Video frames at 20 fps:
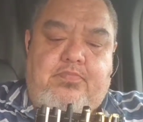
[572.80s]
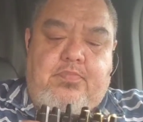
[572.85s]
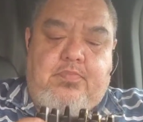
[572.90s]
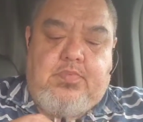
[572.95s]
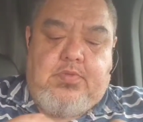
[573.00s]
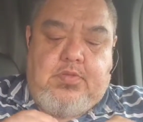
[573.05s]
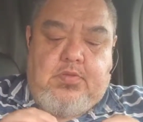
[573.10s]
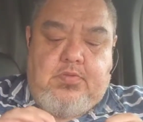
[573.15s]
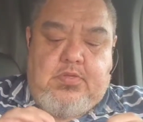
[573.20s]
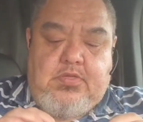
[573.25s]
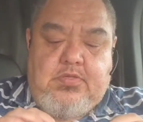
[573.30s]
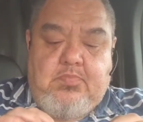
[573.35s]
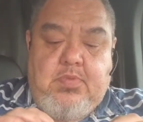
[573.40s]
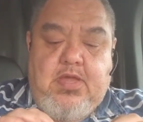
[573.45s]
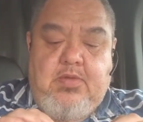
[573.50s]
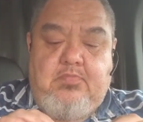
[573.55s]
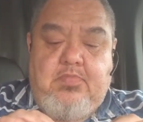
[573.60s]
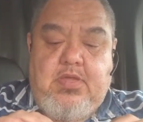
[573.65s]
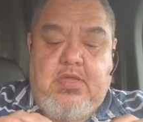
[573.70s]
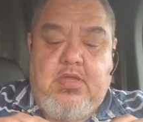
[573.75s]
So this
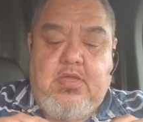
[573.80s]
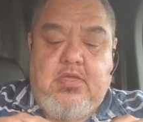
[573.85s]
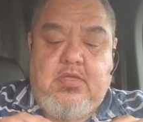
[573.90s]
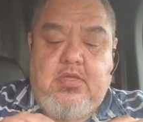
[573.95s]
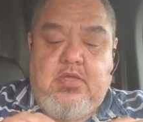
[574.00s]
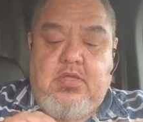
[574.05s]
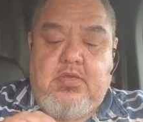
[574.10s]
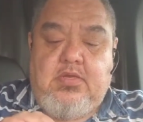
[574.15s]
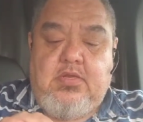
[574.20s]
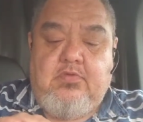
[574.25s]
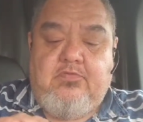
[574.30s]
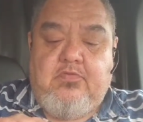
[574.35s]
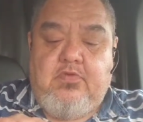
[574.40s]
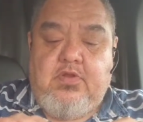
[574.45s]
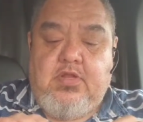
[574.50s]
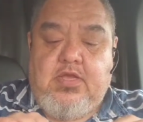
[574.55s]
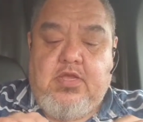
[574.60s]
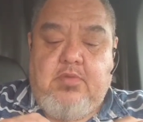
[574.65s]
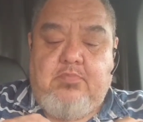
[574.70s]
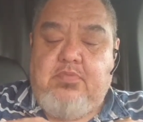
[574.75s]
might be a
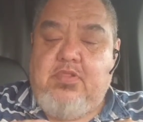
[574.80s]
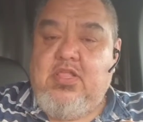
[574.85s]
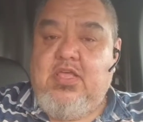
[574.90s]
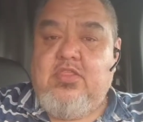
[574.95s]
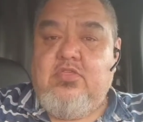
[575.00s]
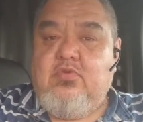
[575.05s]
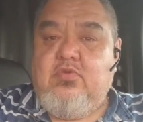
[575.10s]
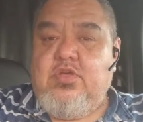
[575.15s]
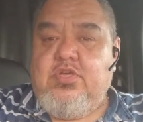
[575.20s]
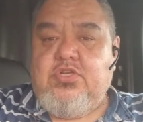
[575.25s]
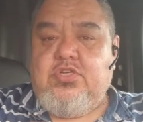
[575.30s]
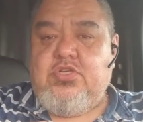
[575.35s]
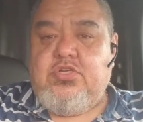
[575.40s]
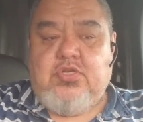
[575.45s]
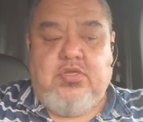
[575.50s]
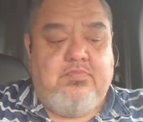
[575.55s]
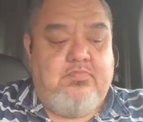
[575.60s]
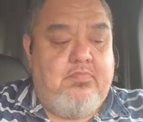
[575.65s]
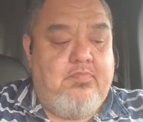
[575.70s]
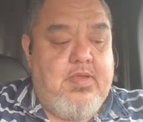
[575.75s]
different, like a pleatherish,
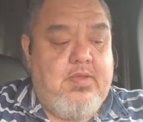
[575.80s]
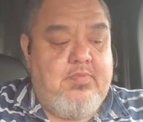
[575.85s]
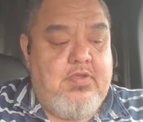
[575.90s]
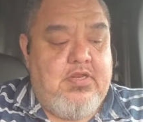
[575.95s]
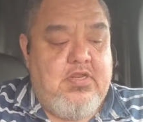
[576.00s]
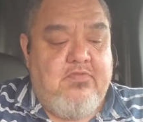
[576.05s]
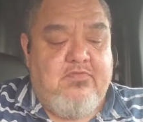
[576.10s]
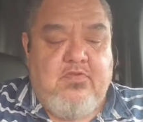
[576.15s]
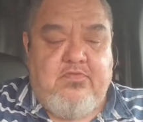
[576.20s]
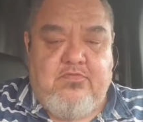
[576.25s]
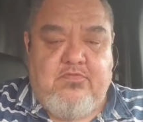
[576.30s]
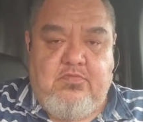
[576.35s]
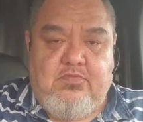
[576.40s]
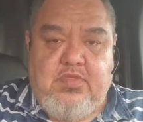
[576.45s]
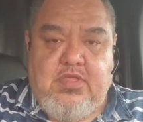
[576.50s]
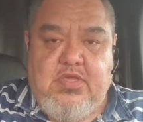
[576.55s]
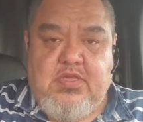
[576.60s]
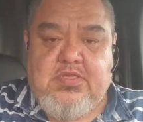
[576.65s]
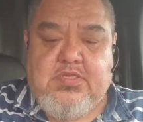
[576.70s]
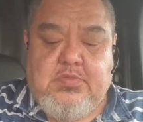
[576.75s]
maybe different from
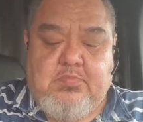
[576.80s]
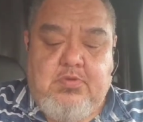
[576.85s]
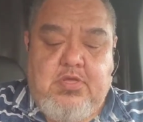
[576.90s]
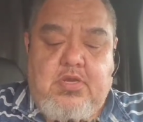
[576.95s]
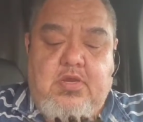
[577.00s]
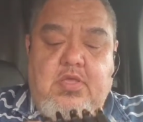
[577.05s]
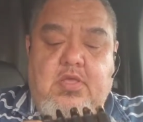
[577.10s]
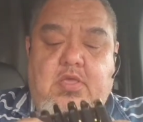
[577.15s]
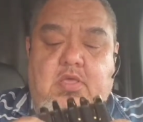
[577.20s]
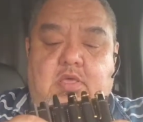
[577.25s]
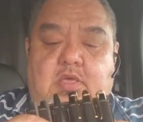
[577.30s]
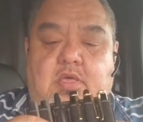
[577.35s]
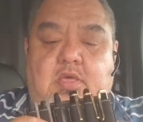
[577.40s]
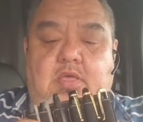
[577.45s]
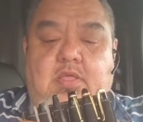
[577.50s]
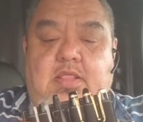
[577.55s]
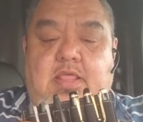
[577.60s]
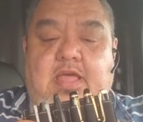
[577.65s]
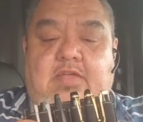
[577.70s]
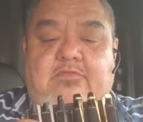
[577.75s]
this, but
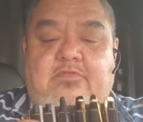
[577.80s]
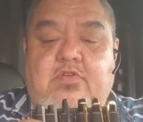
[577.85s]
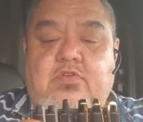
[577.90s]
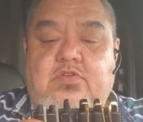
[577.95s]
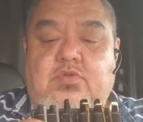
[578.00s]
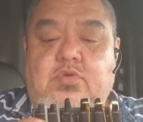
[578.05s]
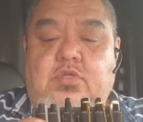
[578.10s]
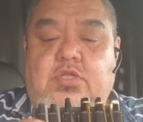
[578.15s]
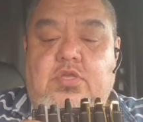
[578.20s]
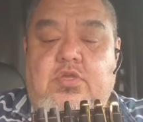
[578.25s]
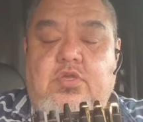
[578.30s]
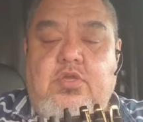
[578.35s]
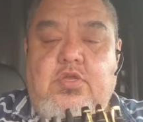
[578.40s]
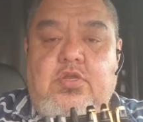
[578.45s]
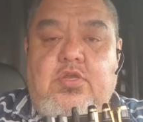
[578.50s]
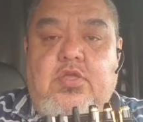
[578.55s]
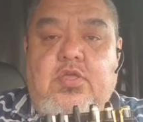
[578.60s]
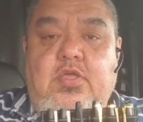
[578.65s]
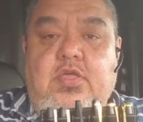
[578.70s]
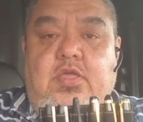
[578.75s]
that feels really
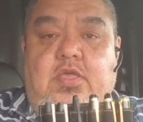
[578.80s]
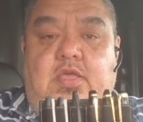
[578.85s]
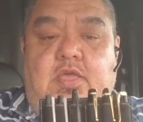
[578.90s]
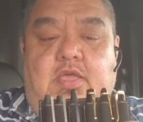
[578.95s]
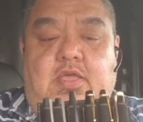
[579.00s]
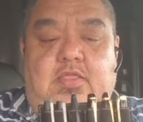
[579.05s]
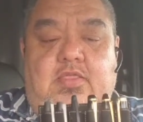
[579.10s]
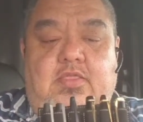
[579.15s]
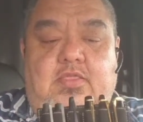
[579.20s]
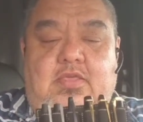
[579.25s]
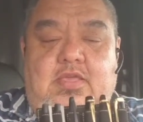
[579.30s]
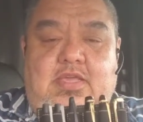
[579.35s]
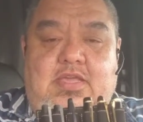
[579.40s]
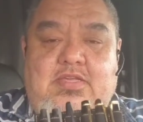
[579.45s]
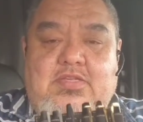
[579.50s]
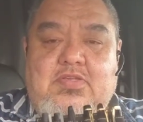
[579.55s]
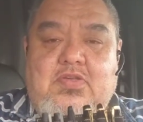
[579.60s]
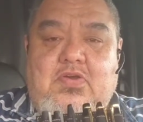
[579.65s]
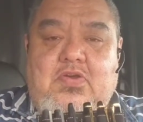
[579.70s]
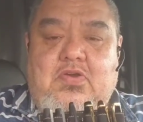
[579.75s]
good. And
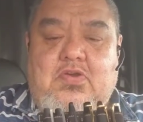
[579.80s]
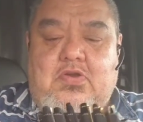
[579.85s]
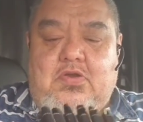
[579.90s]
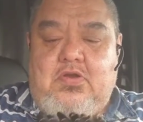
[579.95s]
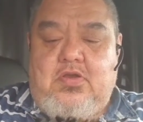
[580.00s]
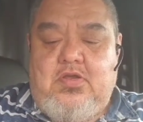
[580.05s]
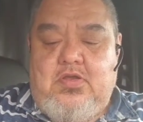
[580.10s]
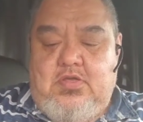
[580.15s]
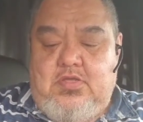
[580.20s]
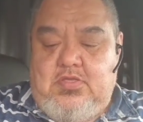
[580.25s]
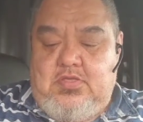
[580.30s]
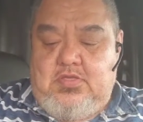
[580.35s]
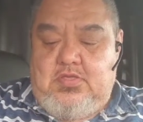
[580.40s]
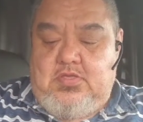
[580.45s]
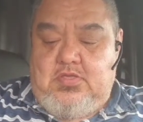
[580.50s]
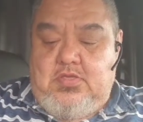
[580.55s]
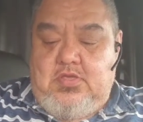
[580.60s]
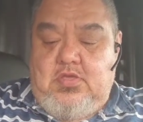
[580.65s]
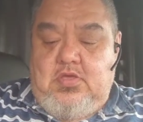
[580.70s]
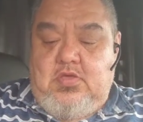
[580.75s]
these are,
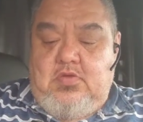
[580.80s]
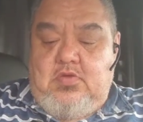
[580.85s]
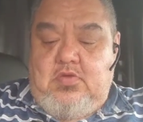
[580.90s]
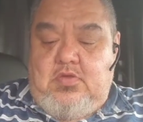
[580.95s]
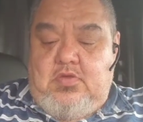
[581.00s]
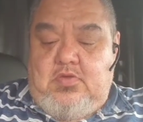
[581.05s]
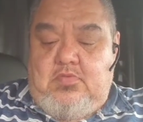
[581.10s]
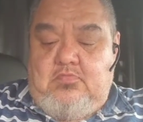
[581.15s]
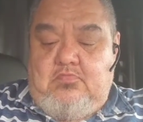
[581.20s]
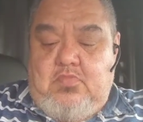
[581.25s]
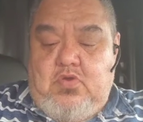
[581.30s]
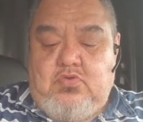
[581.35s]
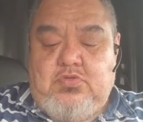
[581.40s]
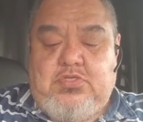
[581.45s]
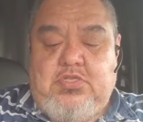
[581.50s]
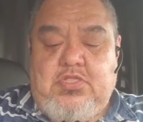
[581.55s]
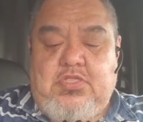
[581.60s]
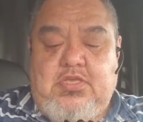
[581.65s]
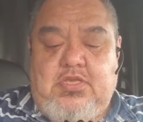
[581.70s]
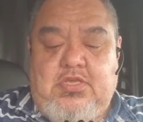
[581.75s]

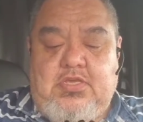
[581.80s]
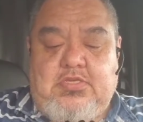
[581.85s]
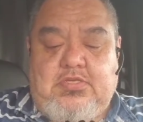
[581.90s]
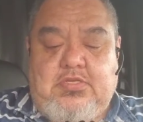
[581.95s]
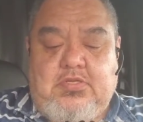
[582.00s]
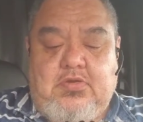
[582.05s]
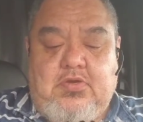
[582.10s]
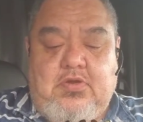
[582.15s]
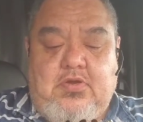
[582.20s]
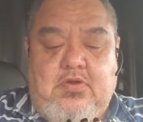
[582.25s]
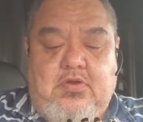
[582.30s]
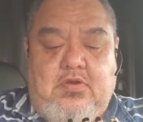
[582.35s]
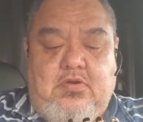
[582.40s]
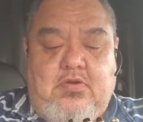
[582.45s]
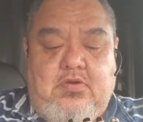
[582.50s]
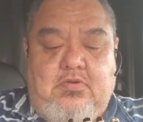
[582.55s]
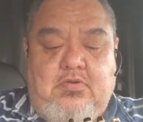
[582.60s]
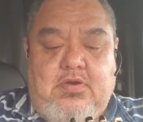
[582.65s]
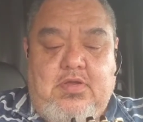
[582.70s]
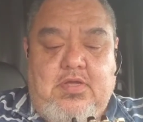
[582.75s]
most of these
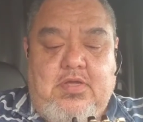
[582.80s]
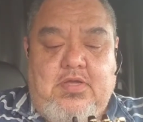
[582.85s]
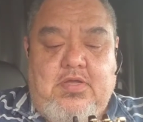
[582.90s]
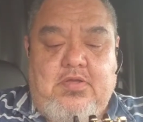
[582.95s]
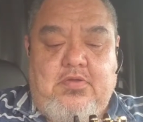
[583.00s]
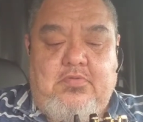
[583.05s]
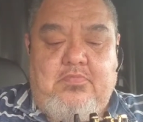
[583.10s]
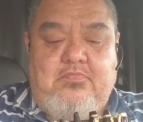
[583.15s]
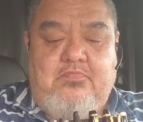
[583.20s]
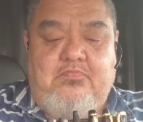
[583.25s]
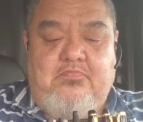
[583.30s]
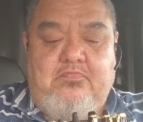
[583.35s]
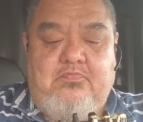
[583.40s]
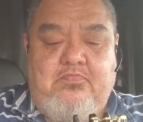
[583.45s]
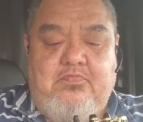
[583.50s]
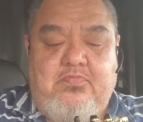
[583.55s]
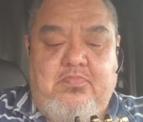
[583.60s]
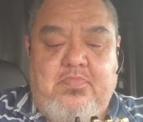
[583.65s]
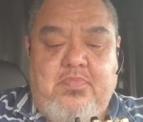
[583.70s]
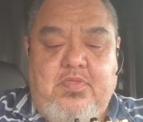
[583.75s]
are,
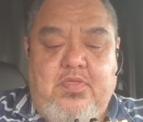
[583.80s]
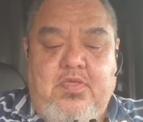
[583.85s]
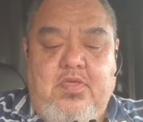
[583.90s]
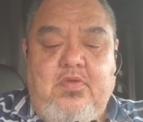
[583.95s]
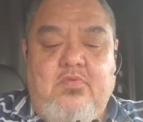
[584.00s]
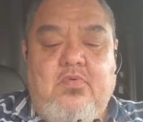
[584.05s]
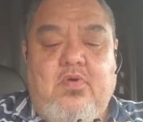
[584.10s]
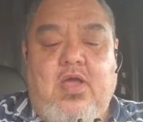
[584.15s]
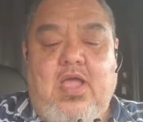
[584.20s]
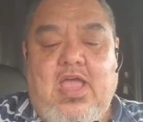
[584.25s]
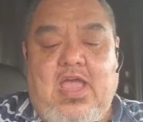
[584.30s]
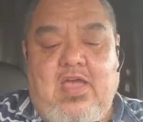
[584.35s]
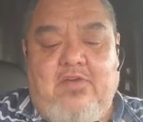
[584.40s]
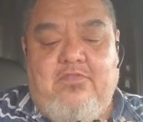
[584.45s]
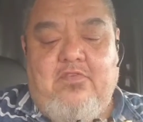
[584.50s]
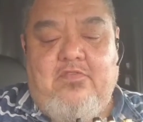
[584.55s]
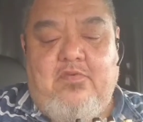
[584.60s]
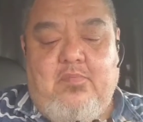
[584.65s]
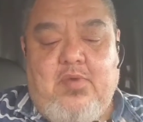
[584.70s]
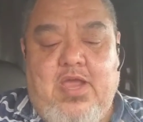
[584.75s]
well, half
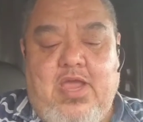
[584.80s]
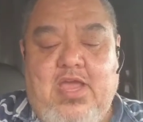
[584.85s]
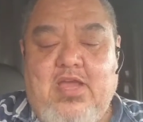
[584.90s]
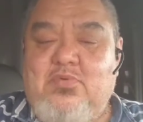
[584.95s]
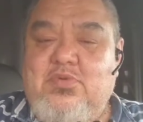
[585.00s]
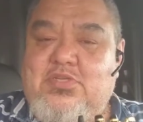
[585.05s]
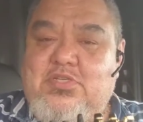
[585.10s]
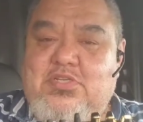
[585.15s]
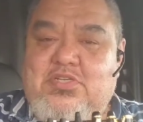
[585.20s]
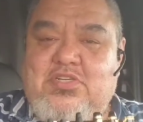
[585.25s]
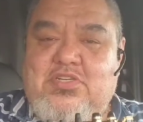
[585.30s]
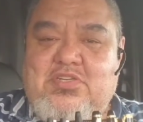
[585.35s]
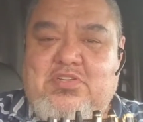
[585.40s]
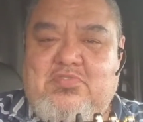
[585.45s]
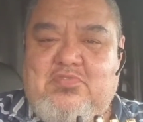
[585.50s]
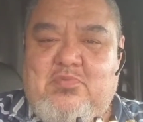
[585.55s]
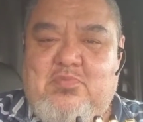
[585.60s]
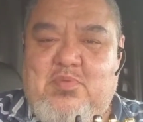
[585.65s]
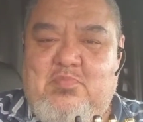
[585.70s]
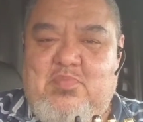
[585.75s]
of them are acquisitions
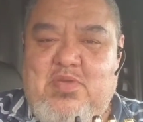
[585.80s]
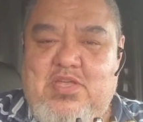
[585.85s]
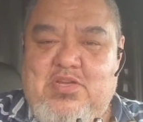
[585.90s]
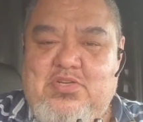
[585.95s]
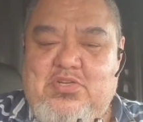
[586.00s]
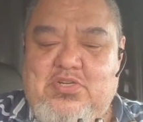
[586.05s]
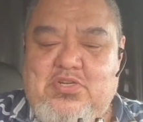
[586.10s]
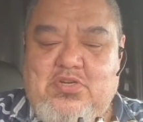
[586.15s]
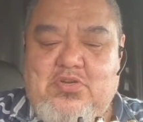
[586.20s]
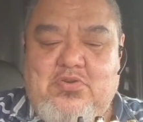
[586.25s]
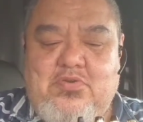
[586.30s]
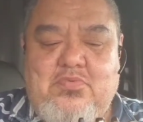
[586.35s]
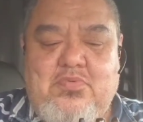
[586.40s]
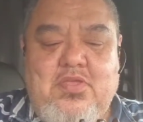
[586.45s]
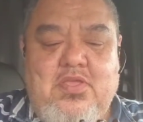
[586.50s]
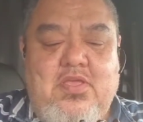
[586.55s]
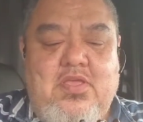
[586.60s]
from the pen show.